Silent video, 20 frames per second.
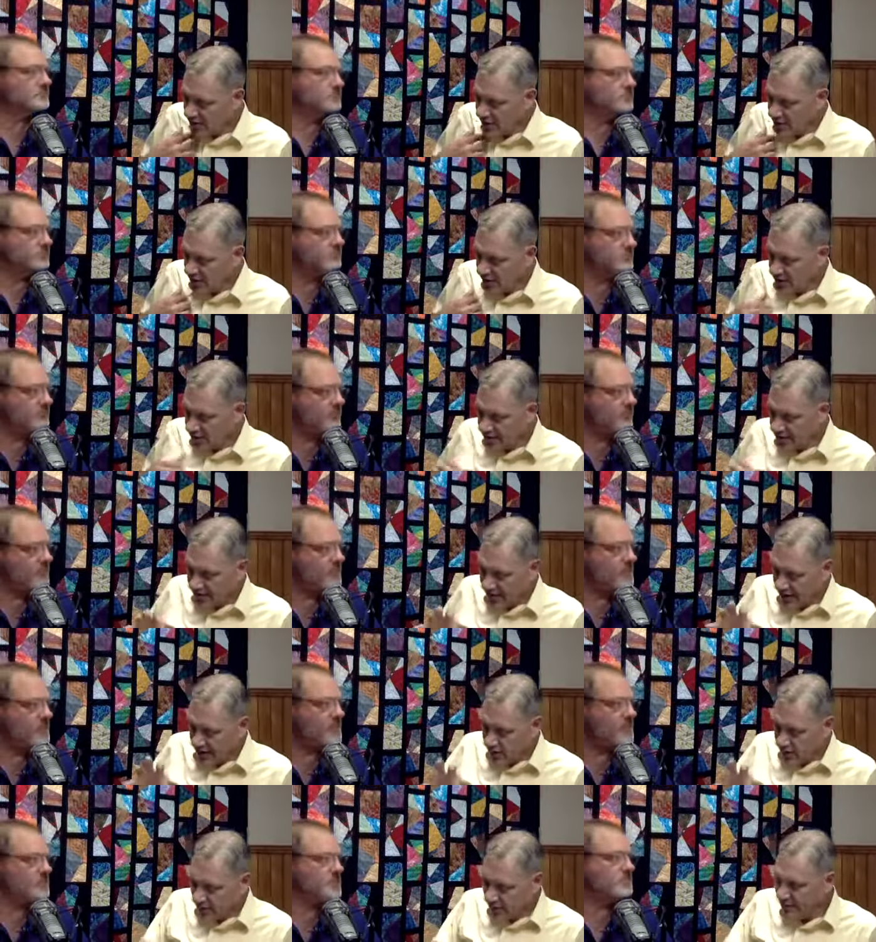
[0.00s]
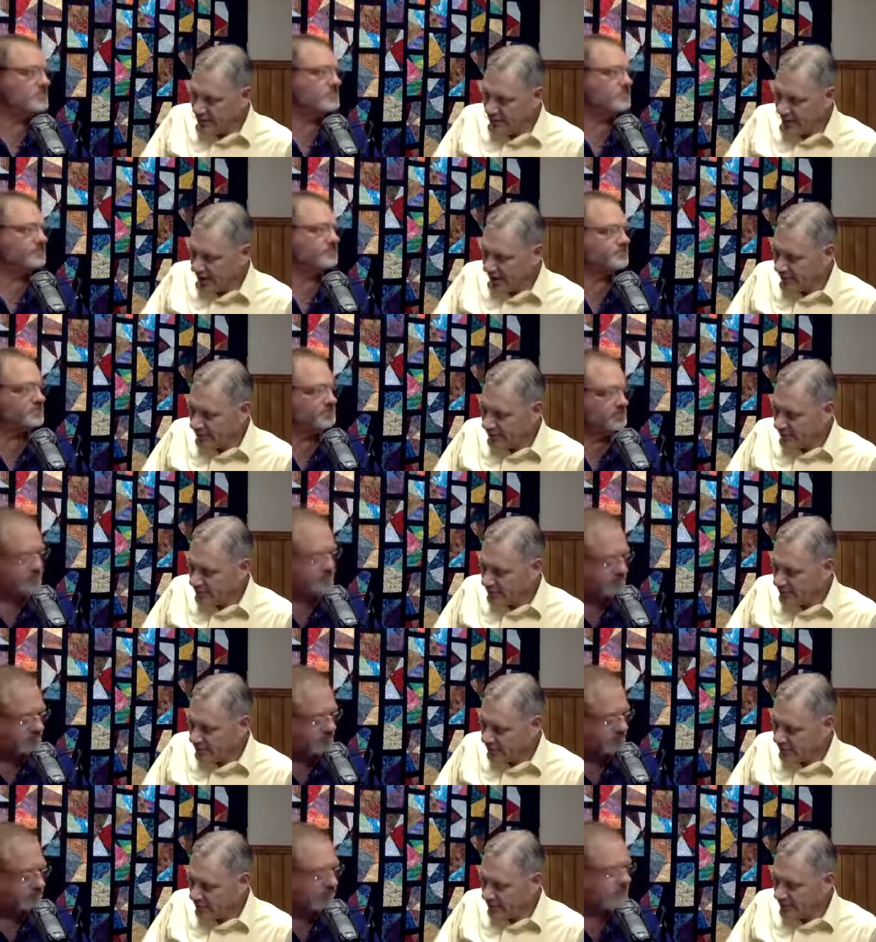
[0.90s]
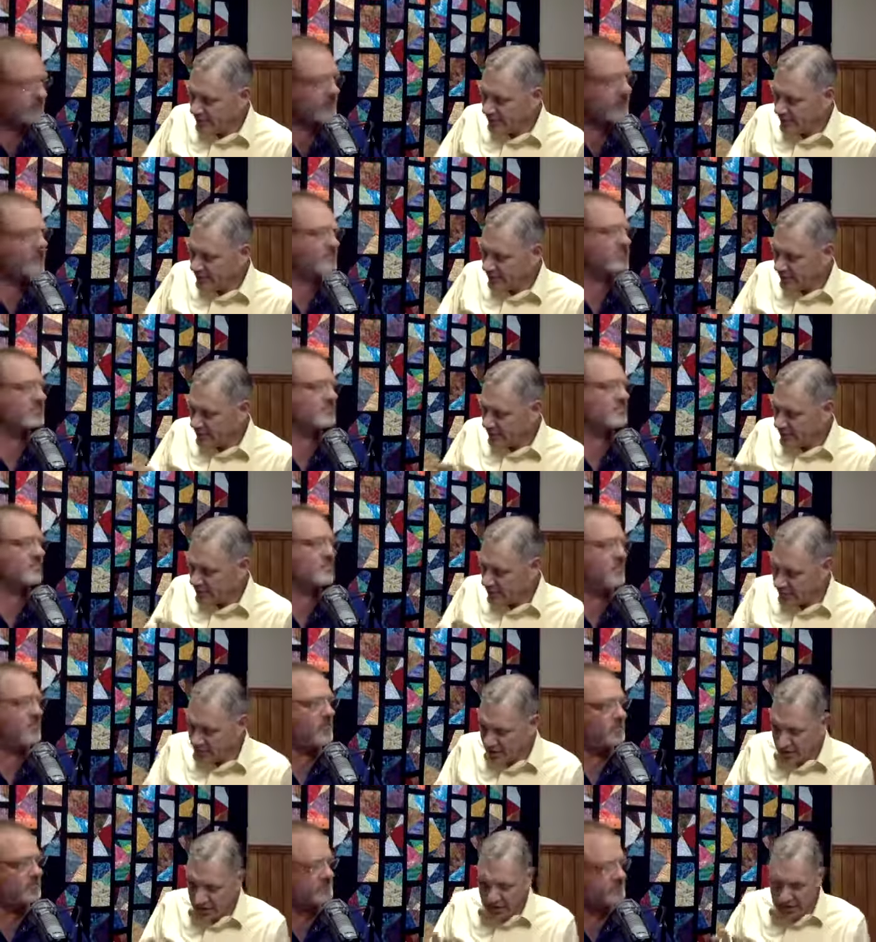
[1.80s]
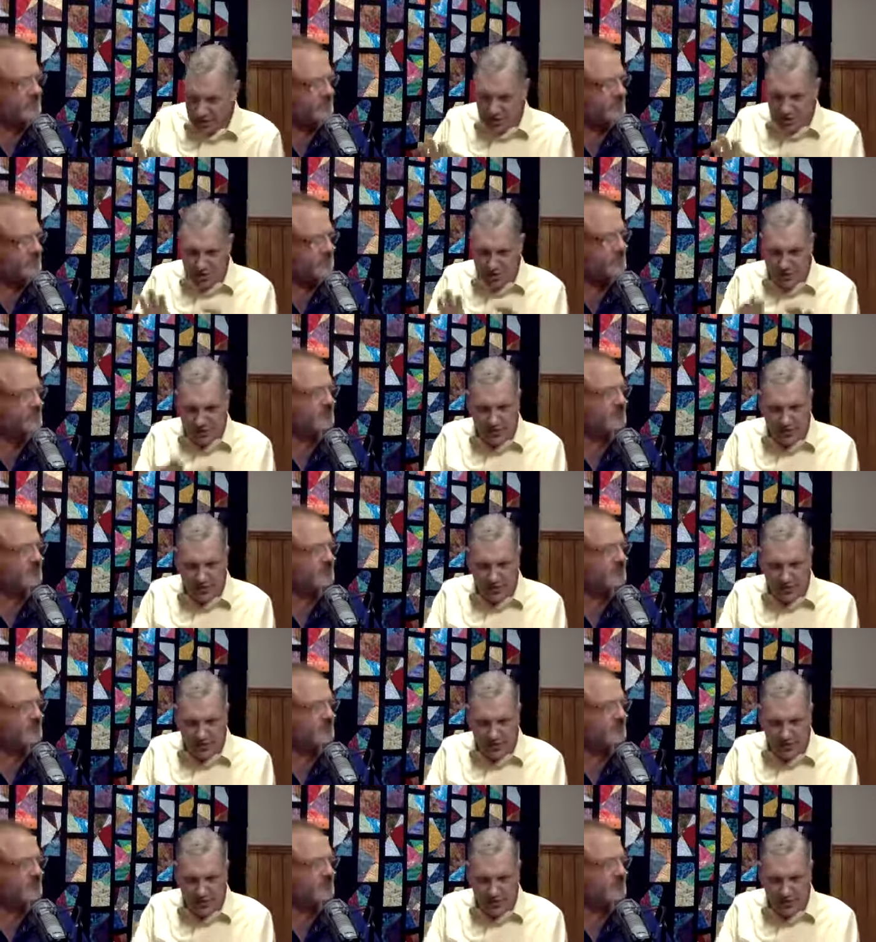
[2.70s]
Speaker 1: the Tower of Babel, mm-hmm. right? Mm-hmm. The nation